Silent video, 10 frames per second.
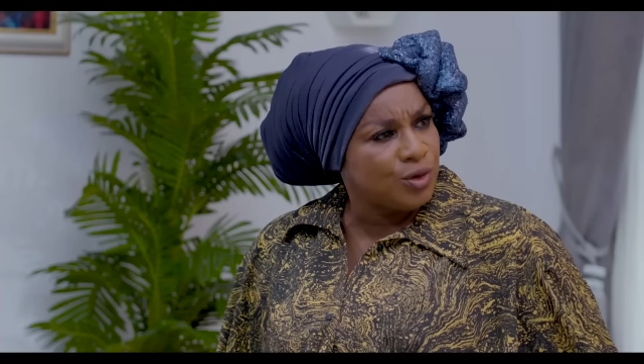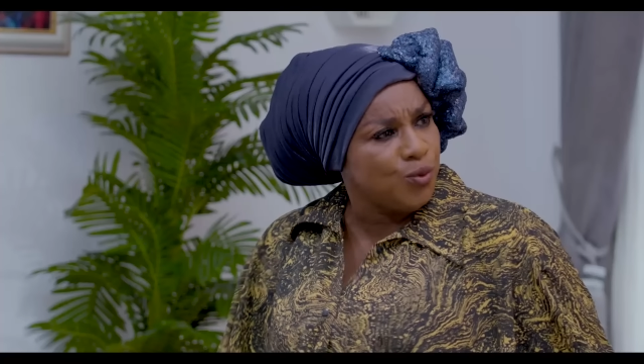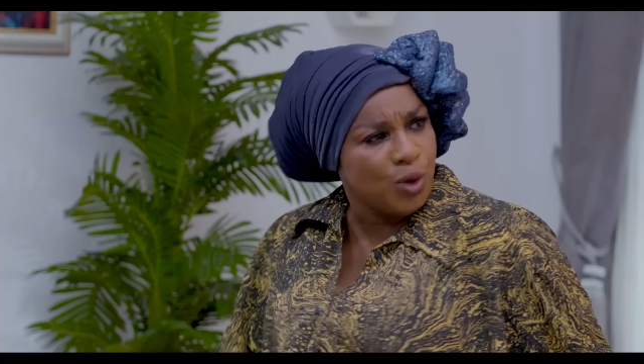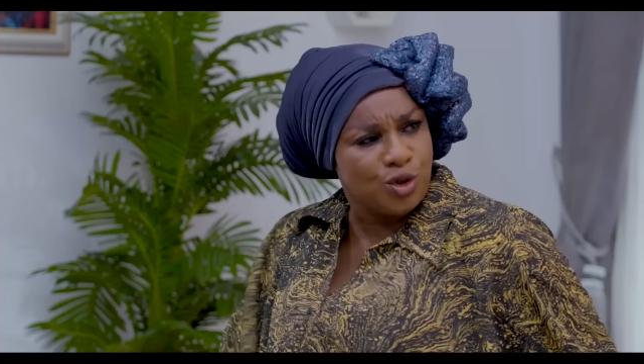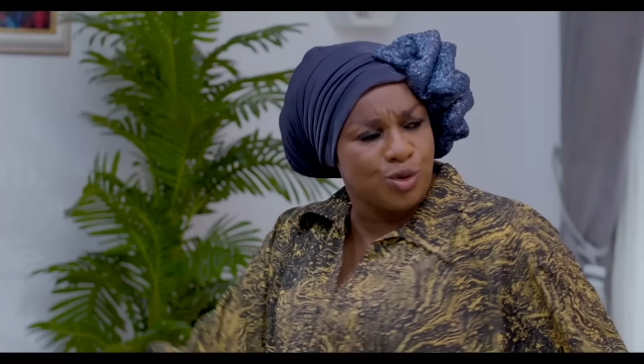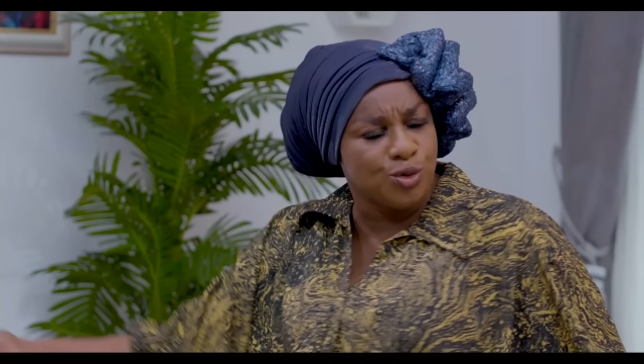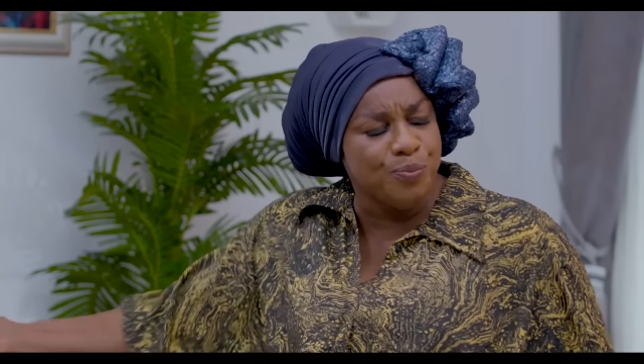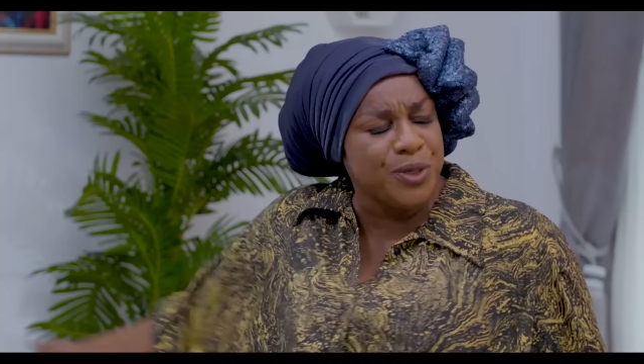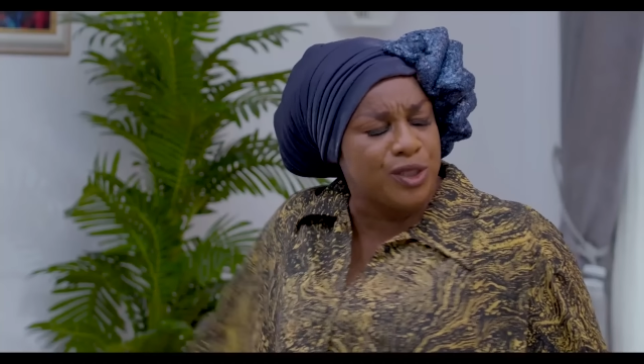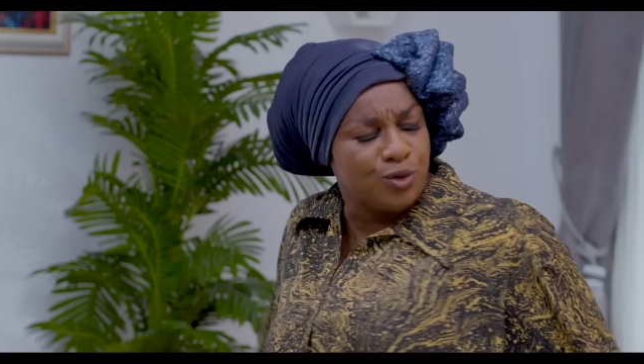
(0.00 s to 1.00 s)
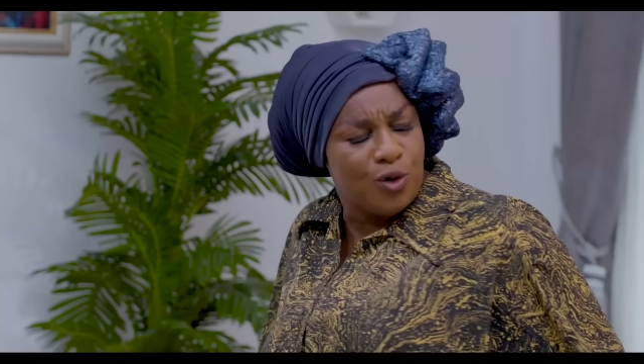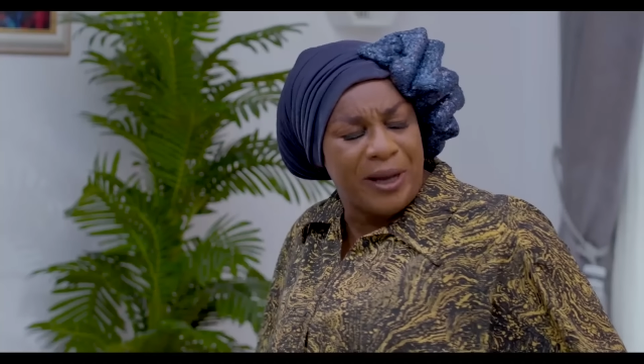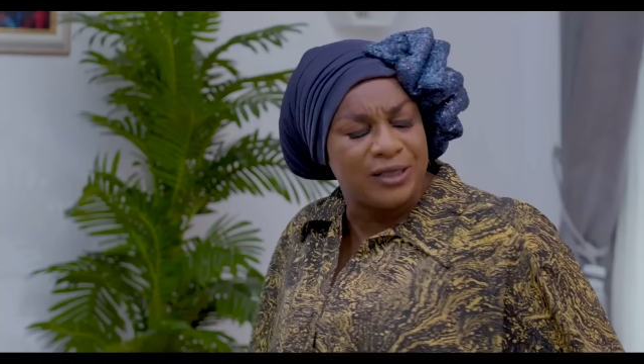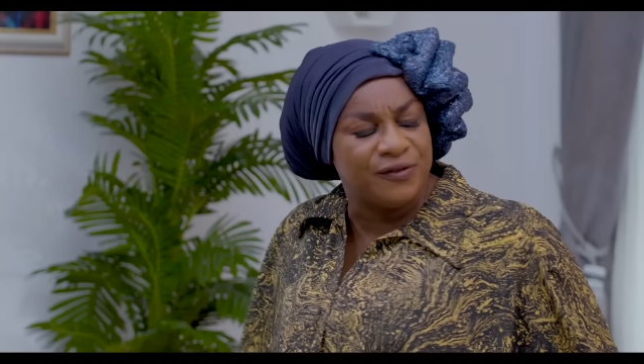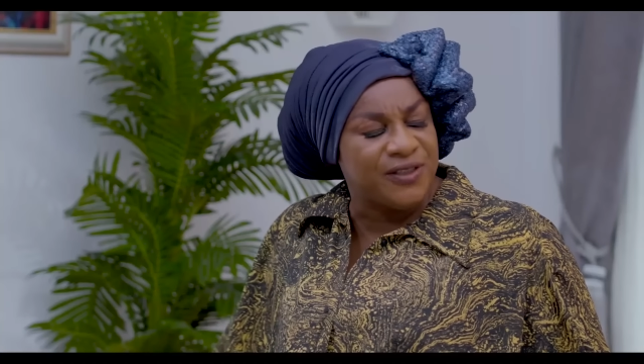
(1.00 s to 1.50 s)
Do you want me to go
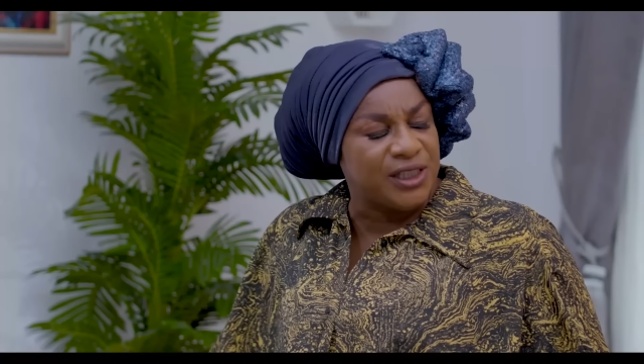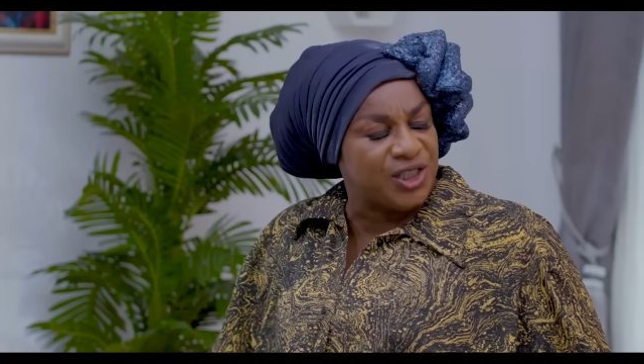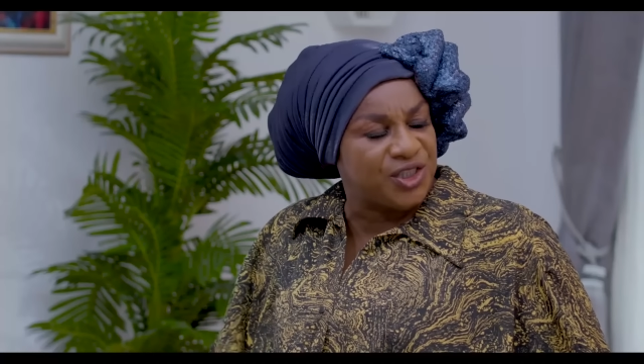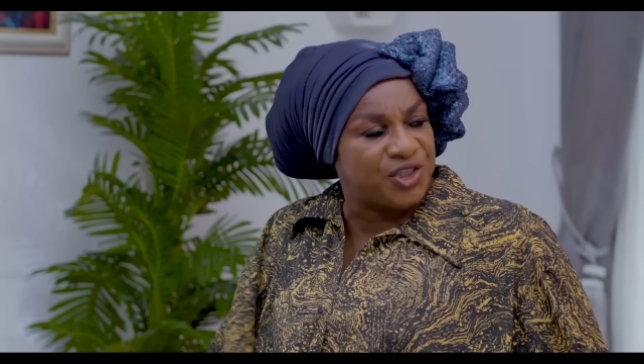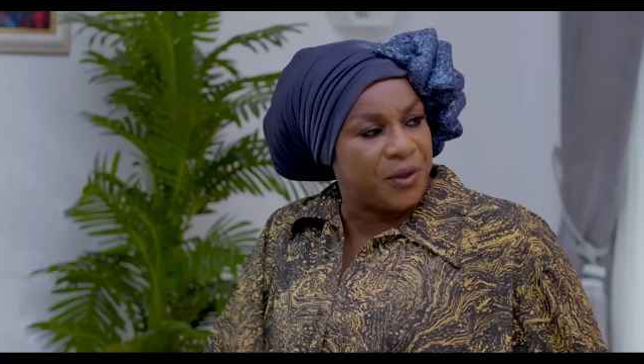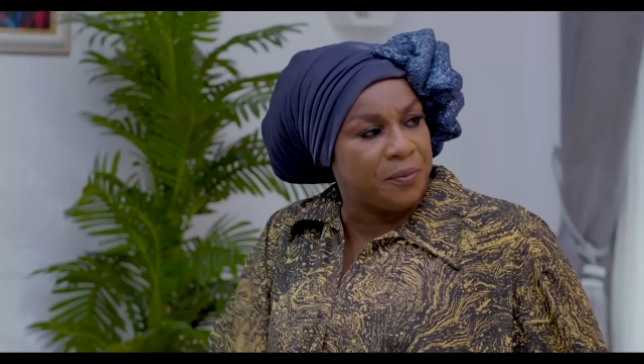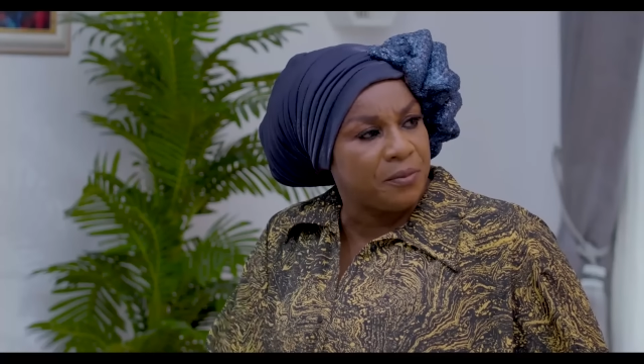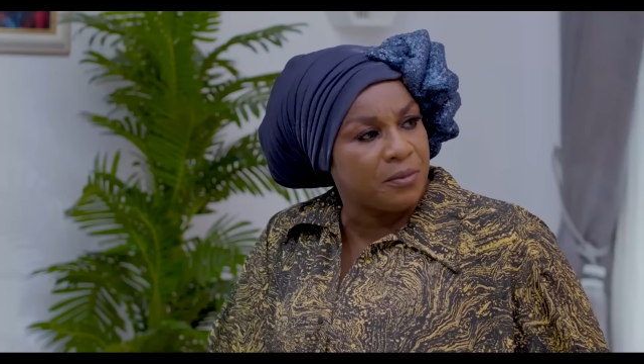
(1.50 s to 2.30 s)
back to the village in shape?